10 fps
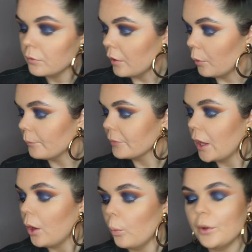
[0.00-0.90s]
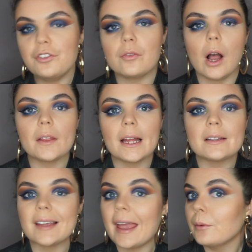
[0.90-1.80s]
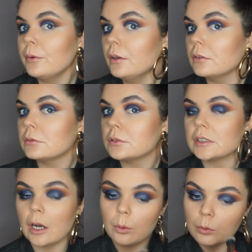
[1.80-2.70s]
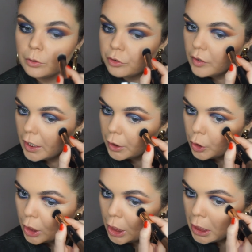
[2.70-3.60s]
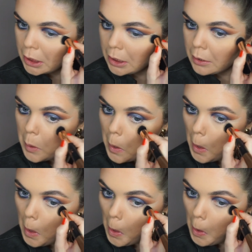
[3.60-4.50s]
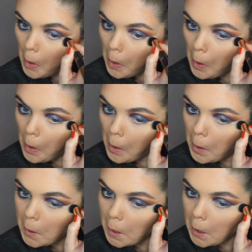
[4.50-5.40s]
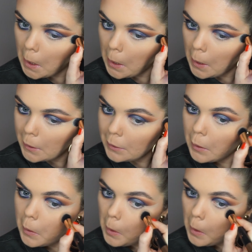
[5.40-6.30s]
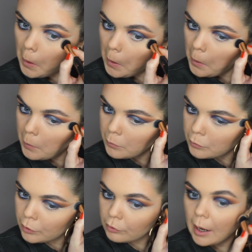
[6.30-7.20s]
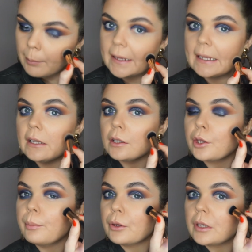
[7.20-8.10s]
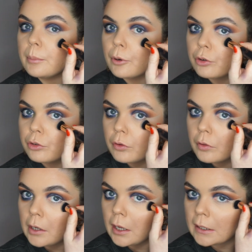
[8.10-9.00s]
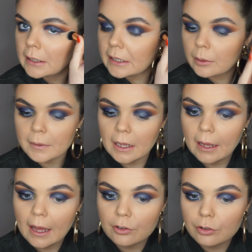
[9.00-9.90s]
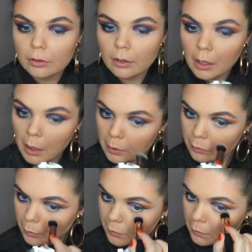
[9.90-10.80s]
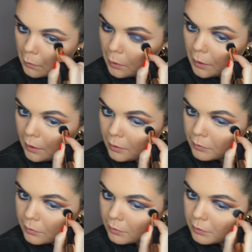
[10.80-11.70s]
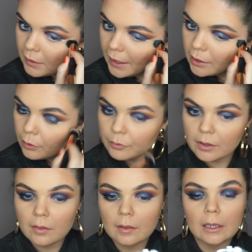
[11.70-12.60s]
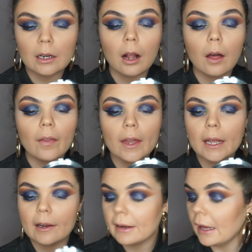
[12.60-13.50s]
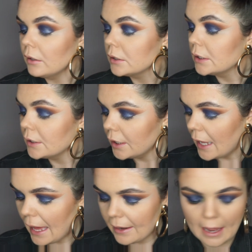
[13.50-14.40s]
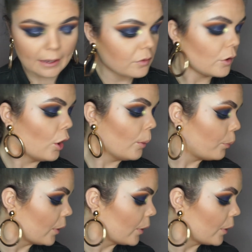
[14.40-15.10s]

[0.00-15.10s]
So once you've got that down, so once you've kind of cut that line, just going to grab like a little kabuki brush just to kind of clean up that edge, and so it's not as thick of concealer on that area. And next up,